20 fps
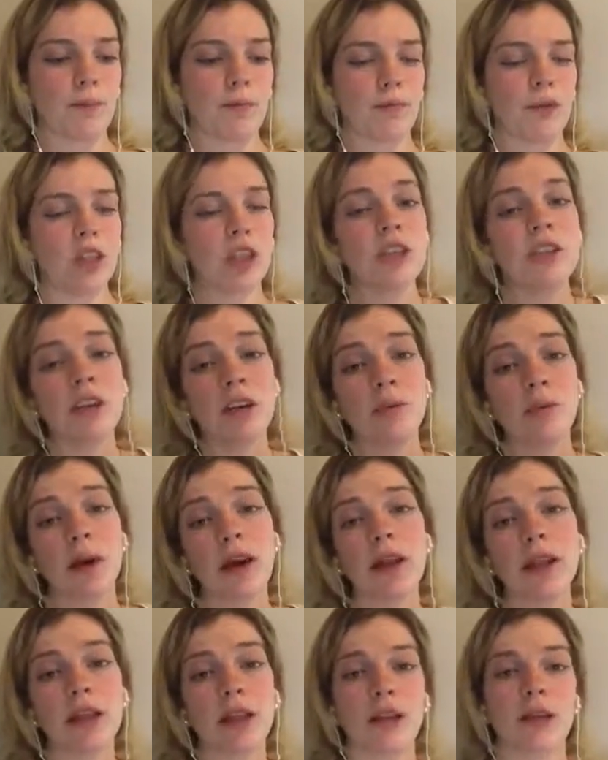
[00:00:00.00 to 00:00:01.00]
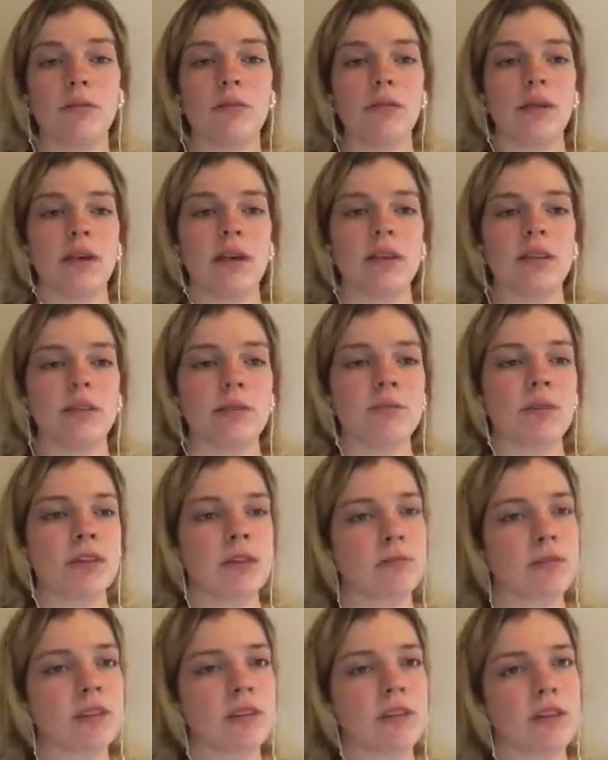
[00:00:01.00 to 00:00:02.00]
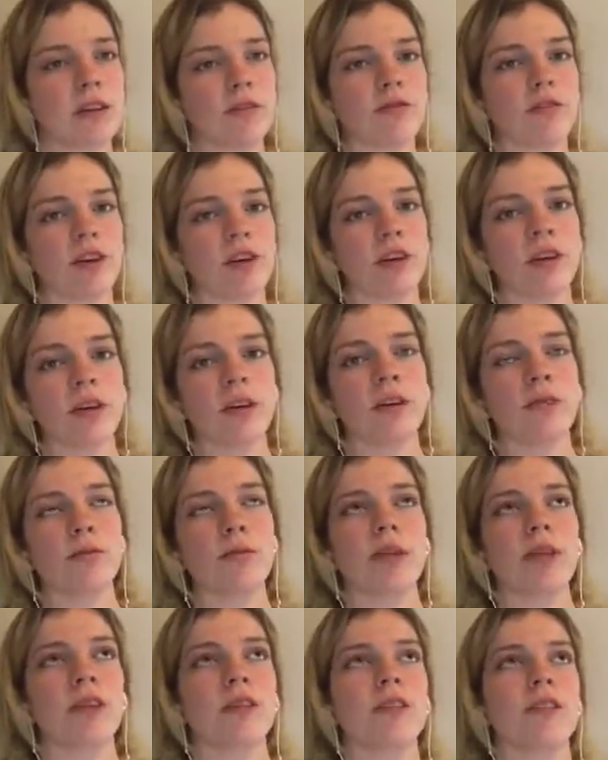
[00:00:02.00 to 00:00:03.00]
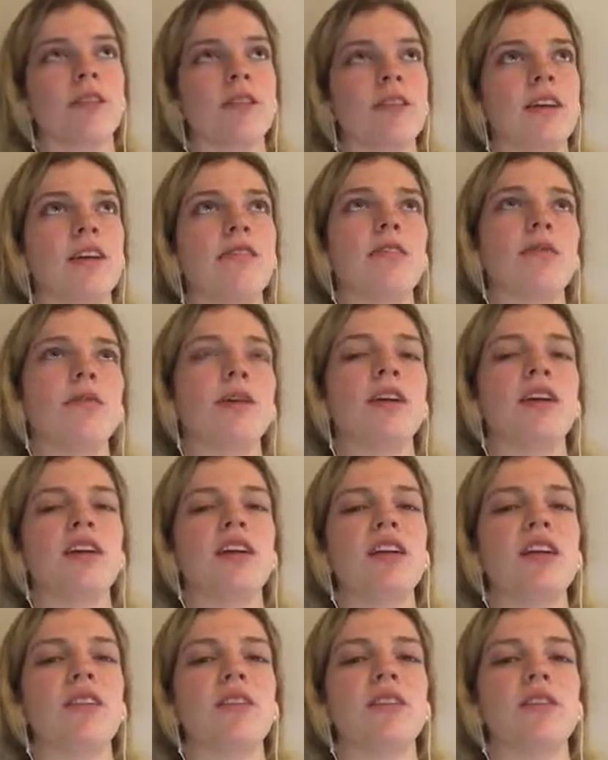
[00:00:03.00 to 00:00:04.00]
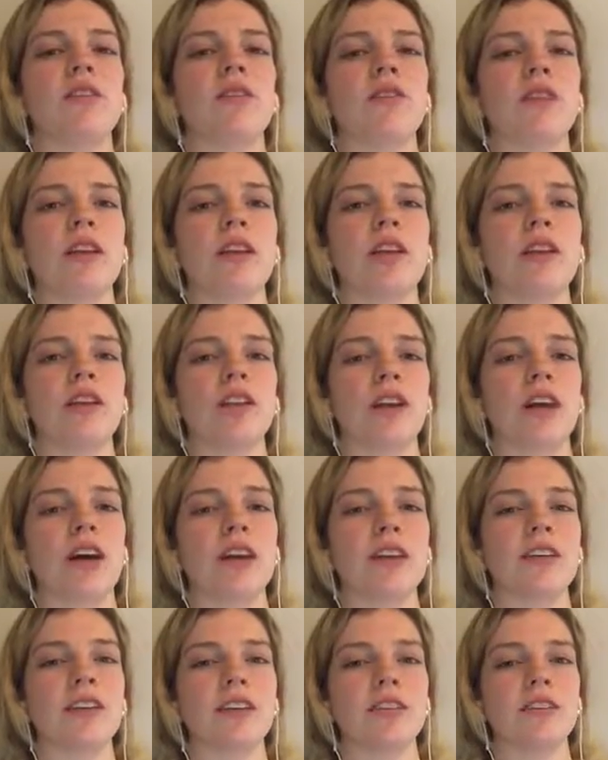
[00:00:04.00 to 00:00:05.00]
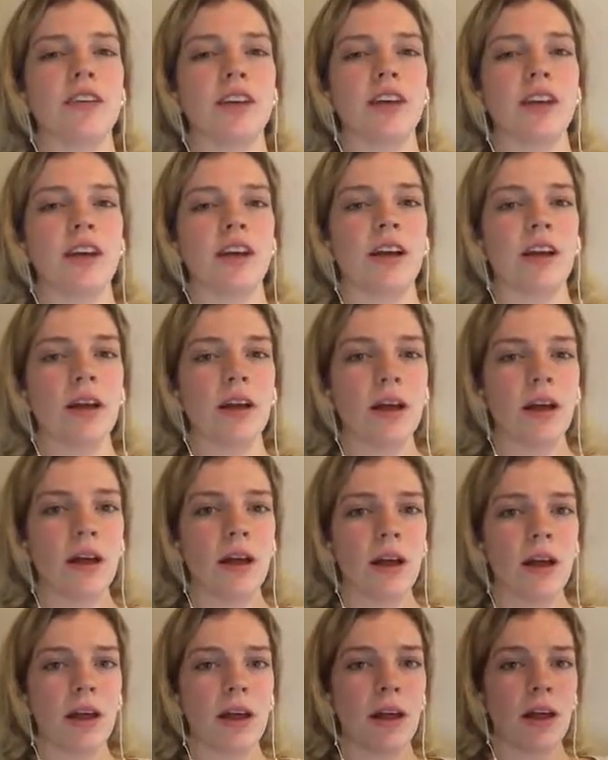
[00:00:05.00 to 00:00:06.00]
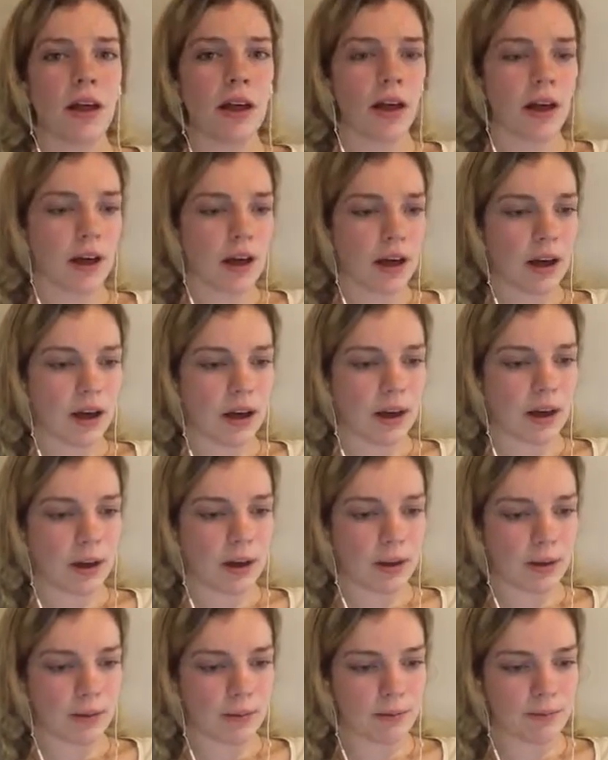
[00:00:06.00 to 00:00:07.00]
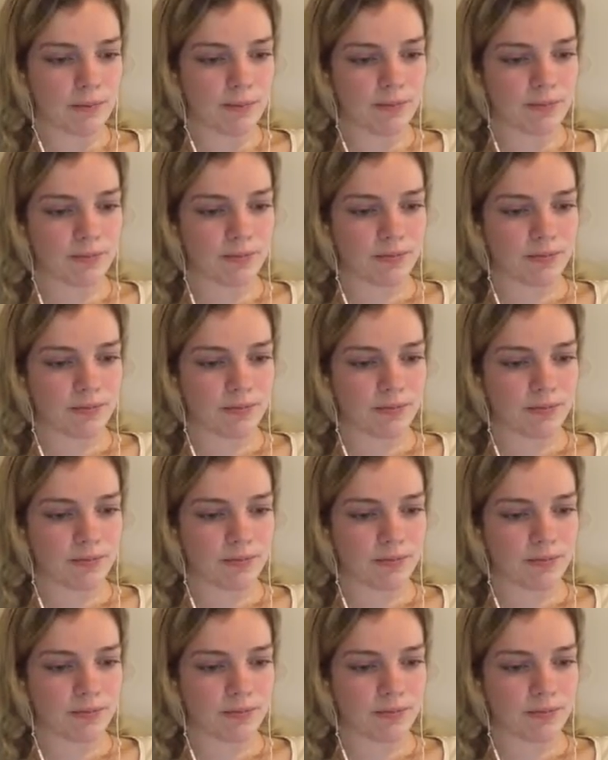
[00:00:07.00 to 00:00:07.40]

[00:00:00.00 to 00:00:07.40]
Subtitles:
which isn't a bad thing, but sometimes it's not fair to her because everybody needs their own leisure activity. Um,